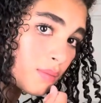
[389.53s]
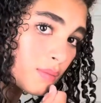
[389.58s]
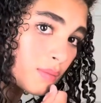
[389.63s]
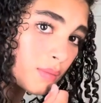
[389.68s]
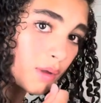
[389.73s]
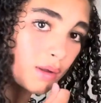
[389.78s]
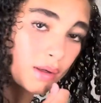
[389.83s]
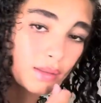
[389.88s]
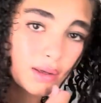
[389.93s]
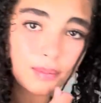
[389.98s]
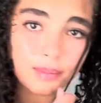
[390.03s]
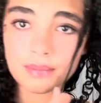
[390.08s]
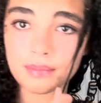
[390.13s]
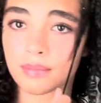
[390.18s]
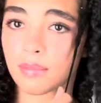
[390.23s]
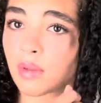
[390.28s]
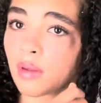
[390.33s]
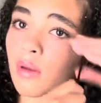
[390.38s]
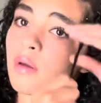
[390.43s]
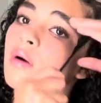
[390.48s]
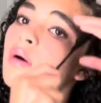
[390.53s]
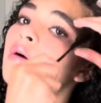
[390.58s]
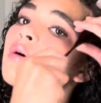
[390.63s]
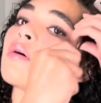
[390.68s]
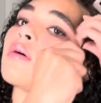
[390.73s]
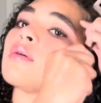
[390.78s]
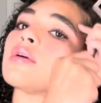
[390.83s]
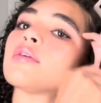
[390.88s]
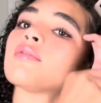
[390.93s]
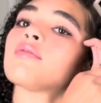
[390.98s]
like that.
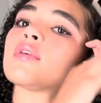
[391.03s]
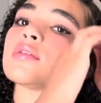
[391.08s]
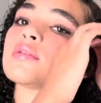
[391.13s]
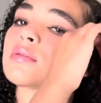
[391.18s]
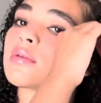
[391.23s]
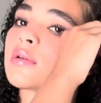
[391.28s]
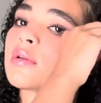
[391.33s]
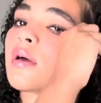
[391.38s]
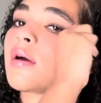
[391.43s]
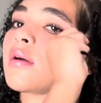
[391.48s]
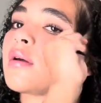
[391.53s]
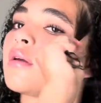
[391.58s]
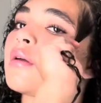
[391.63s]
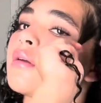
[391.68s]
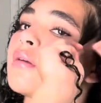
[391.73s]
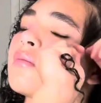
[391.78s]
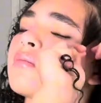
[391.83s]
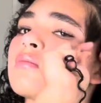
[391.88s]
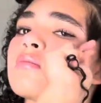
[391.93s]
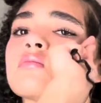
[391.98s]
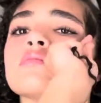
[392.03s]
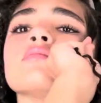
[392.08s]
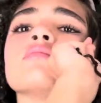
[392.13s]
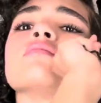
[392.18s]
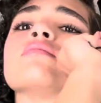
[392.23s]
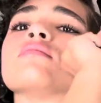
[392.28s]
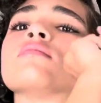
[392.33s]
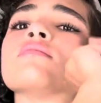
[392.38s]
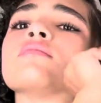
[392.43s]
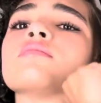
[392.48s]
Or this one,
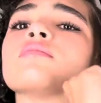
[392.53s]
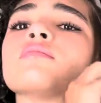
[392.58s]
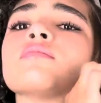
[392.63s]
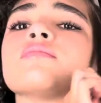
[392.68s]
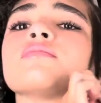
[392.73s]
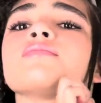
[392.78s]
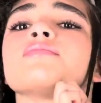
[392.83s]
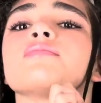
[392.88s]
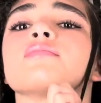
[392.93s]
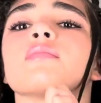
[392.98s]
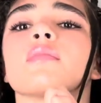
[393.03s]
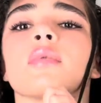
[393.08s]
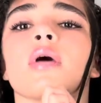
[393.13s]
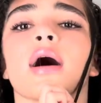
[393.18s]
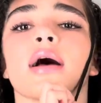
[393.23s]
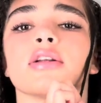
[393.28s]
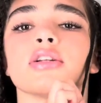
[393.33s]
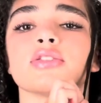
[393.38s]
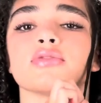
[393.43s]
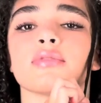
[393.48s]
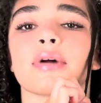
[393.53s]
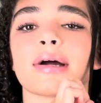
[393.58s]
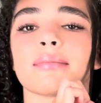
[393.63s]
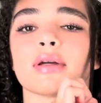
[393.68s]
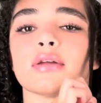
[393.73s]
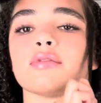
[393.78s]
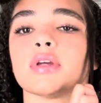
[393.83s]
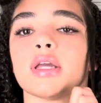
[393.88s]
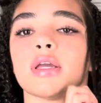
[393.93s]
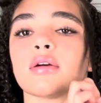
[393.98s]
I just wrap my
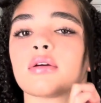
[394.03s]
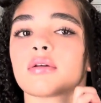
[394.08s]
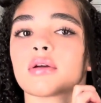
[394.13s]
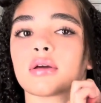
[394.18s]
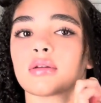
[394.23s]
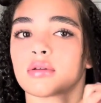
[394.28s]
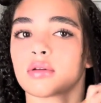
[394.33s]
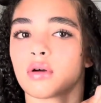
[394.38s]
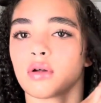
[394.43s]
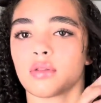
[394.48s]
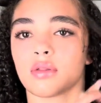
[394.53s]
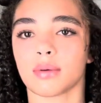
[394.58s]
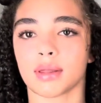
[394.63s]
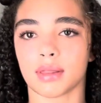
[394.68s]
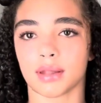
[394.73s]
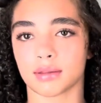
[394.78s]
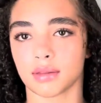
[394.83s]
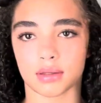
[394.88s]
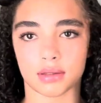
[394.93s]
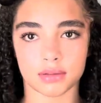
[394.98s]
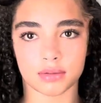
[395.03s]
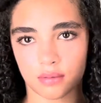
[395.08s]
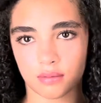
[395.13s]
finger around all the way like this.